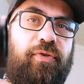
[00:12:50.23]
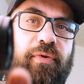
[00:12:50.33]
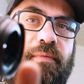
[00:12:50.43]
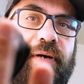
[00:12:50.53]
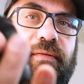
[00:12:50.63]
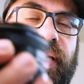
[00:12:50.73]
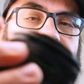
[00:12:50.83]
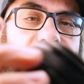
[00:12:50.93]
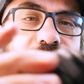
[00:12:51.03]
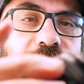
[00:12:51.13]
screw mount
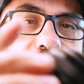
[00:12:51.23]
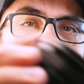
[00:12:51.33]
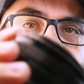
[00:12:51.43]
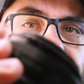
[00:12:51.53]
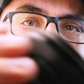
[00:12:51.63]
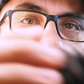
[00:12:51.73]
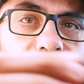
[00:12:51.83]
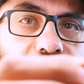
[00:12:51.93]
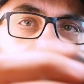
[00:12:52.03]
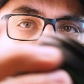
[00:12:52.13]
lens, and I'm using the
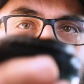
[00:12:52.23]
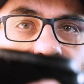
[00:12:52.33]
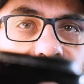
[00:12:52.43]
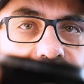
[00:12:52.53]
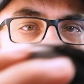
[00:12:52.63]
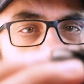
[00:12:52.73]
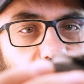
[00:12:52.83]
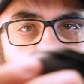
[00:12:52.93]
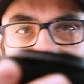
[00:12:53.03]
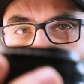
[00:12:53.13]
M32
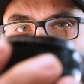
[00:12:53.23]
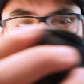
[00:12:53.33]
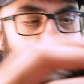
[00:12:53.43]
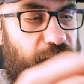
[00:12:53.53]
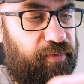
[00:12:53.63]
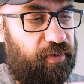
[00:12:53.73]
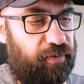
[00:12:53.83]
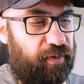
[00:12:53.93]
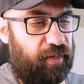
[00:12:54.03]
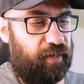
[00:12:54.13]
to Canon adapter.
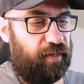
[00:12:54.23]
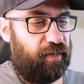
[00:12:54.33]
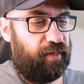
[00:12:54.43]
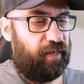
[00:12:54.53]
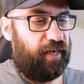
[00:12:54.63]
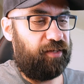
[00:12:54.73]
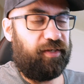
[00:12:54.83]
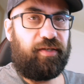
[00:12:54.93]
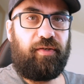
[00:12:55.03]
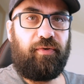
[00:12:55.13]
I
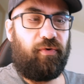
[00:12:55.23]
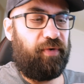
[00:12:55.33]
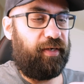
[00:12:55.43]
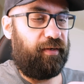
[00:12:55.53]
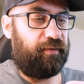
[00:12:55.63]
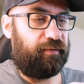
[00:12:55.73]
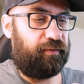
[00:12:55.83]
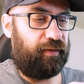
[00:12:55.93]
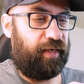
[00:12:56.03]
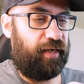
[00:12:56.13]
just screw in
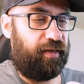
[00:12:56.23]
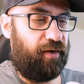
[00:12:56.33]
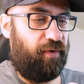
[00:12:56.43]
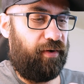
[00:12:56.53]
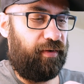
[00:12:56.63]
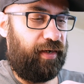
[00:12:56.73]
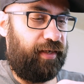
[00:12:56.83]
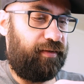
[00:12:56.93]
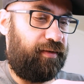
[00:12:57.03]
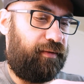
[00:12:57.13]
like a regular
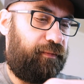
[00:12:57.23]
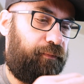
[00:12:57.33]
lens.